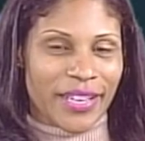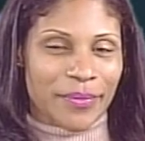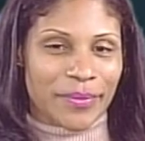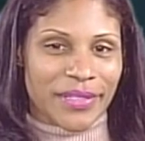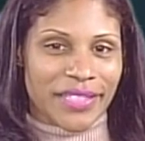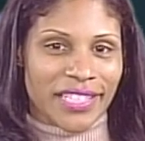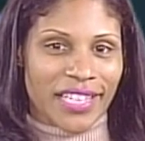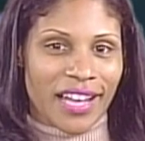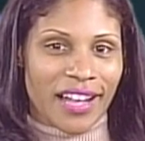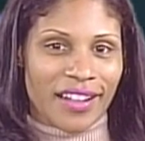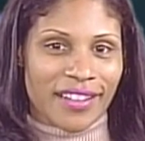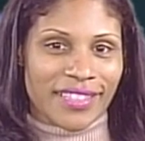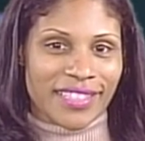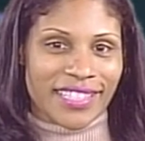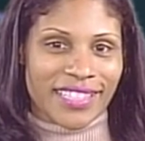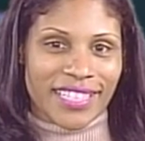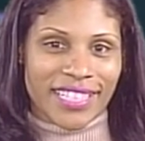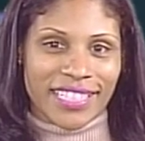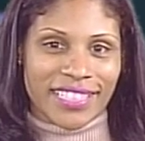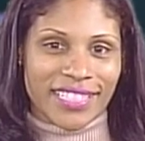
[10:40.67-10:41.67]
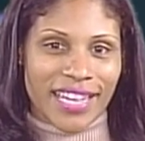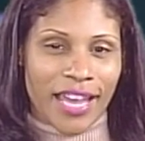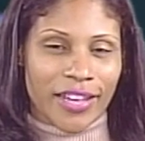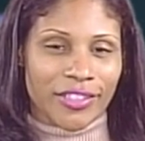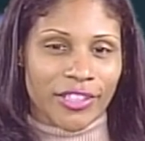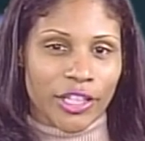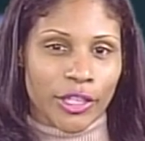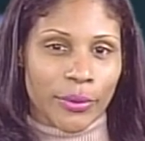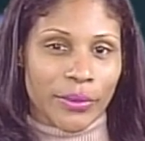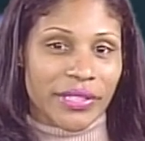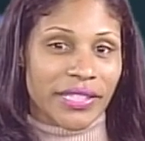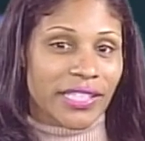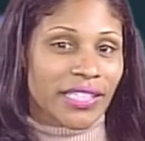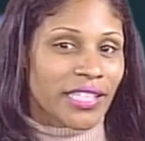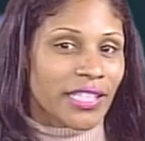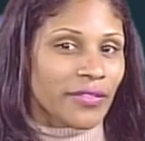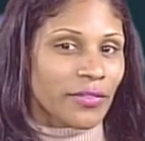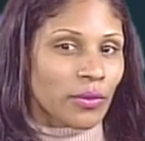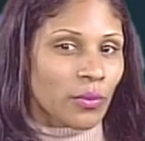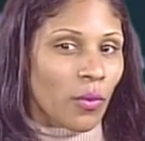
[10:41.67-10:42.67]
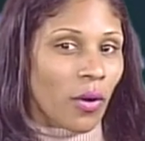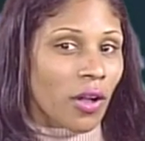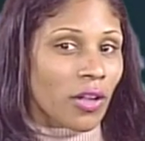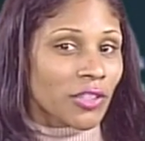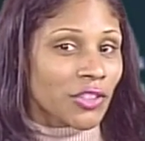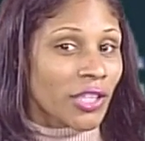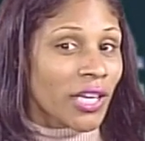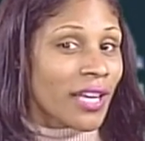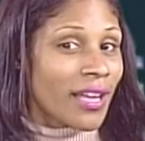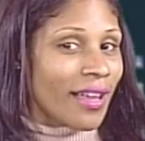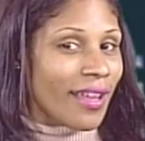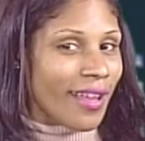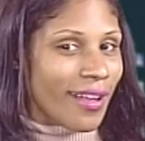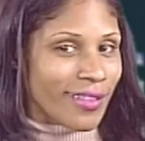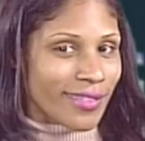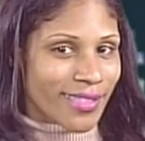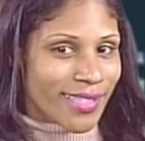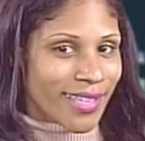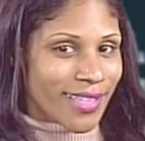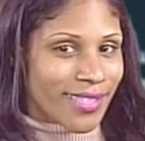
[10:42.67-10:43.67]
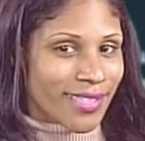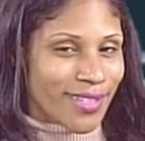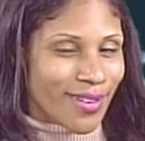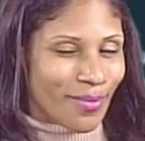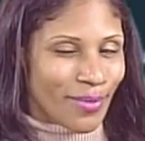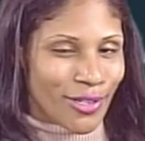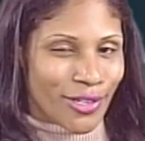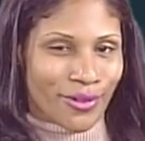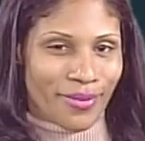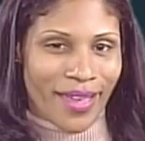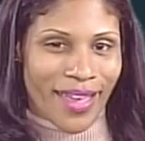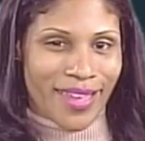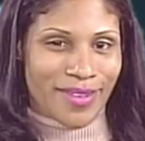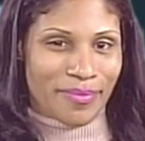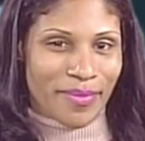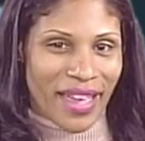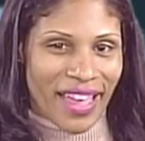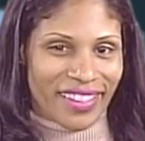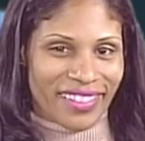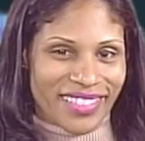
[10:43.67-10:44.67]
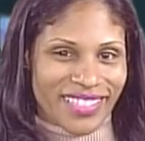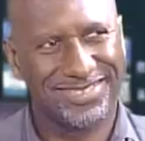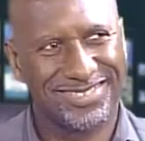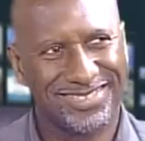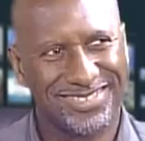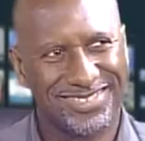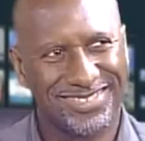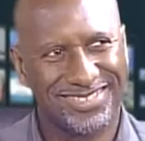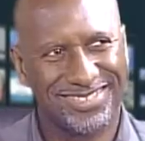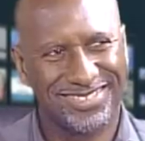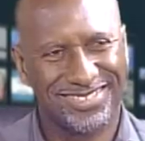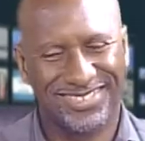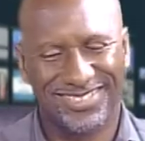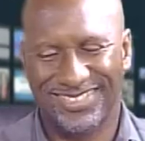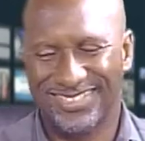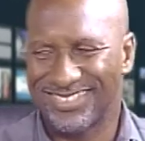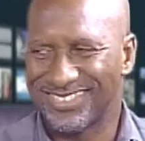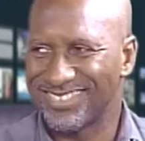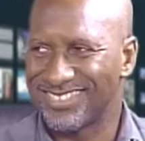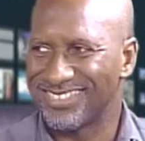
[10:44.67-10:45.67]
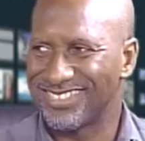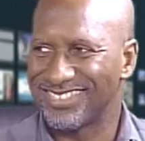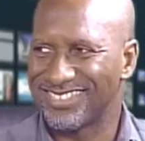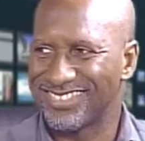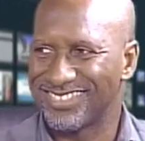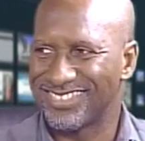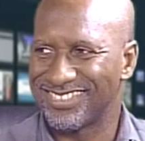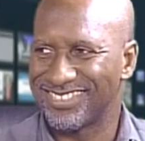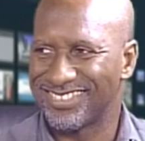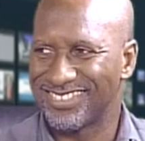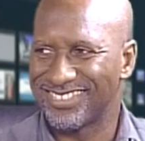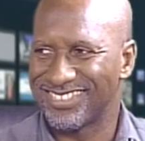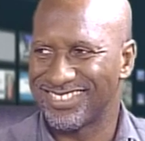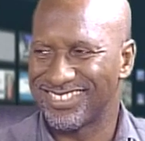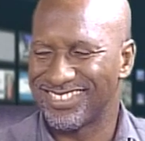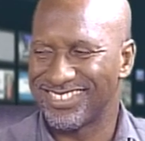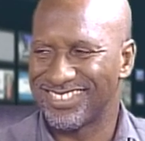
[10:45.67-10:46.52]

Patel, sitting down here with Steven Welch, LCSW, and Pat Lissade, also LCSW.